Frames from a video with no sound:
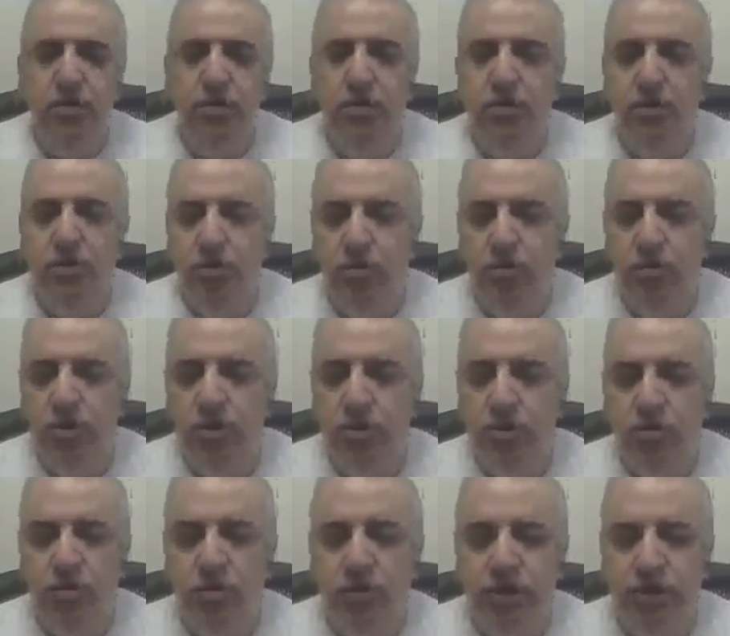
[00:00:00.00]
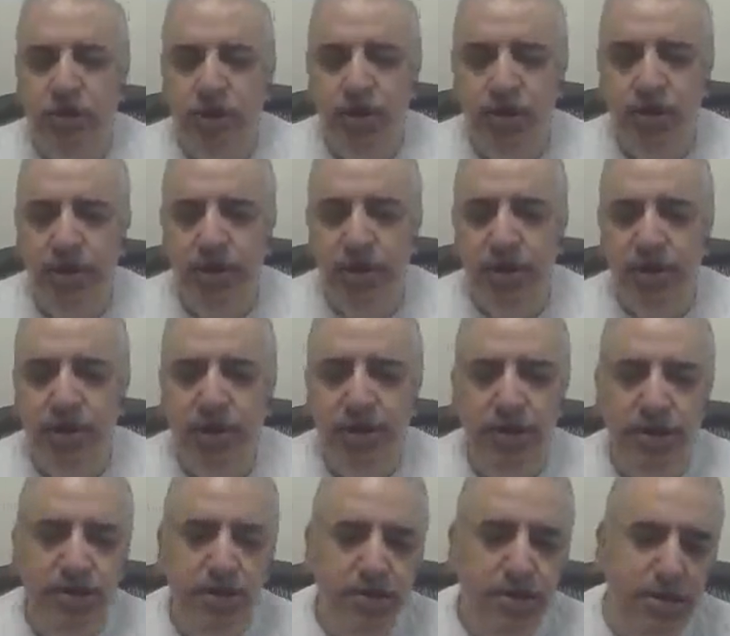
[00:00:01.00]
to ensure they are
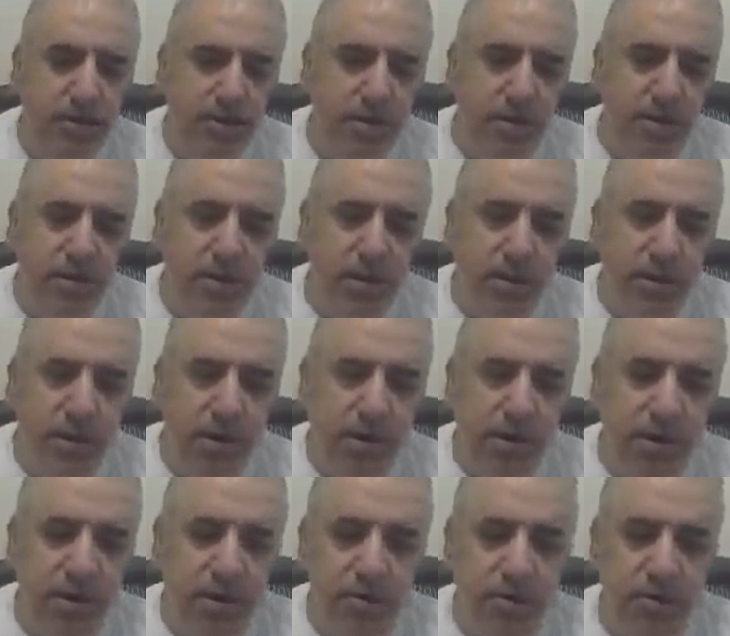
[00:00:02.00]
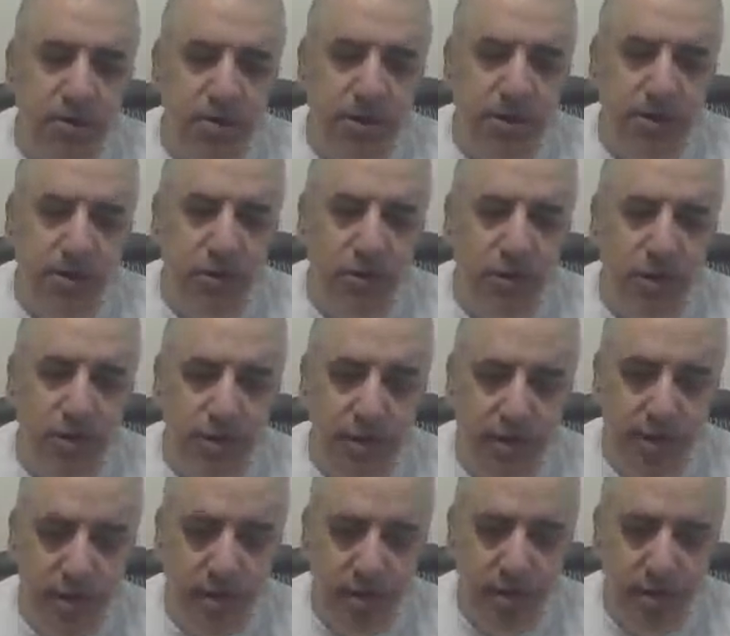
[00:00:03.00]
created, and that's where they
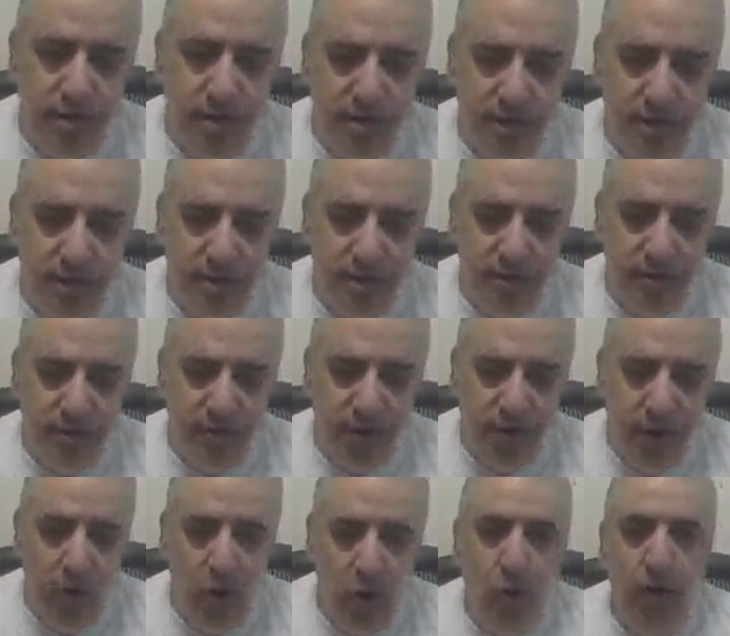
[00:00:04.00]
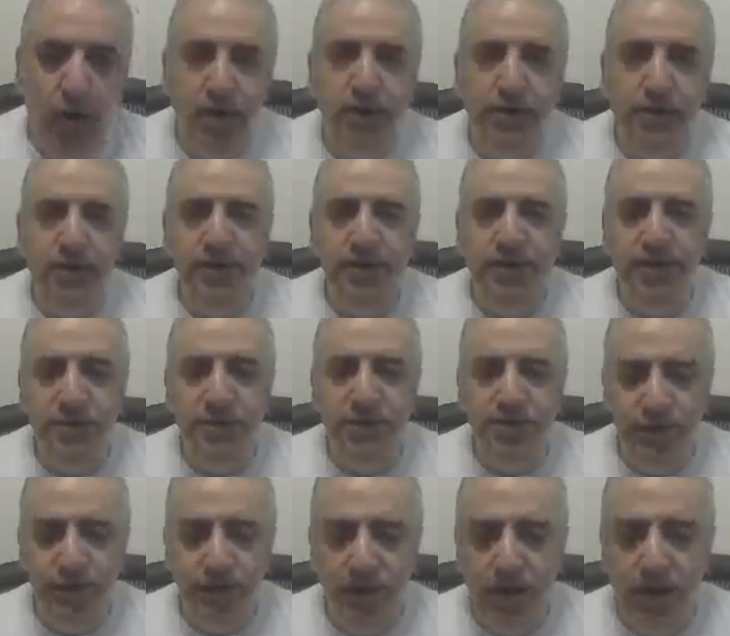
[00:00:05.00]
are, test file 1, test
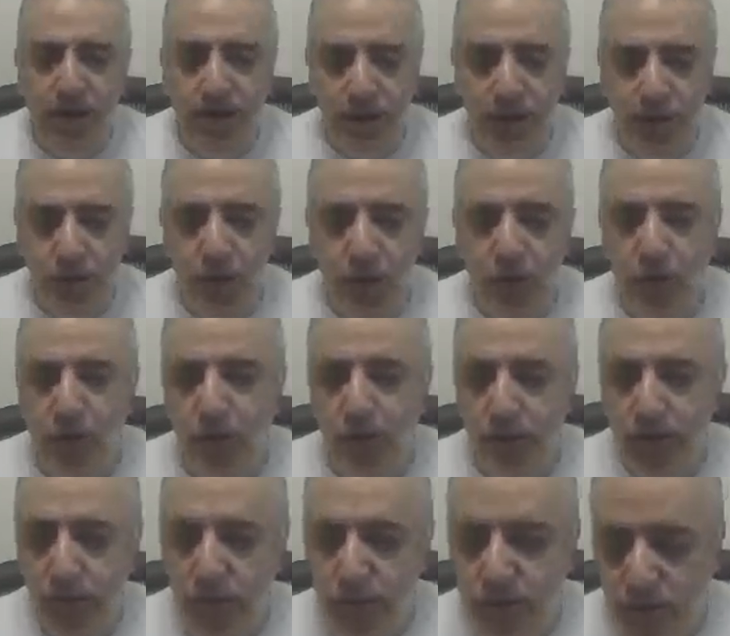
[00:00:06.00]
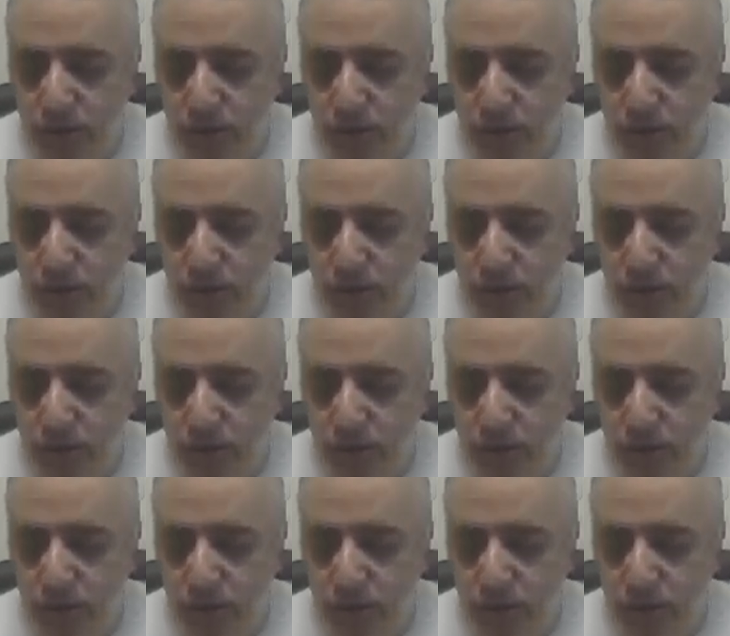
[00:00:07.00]
file 2. So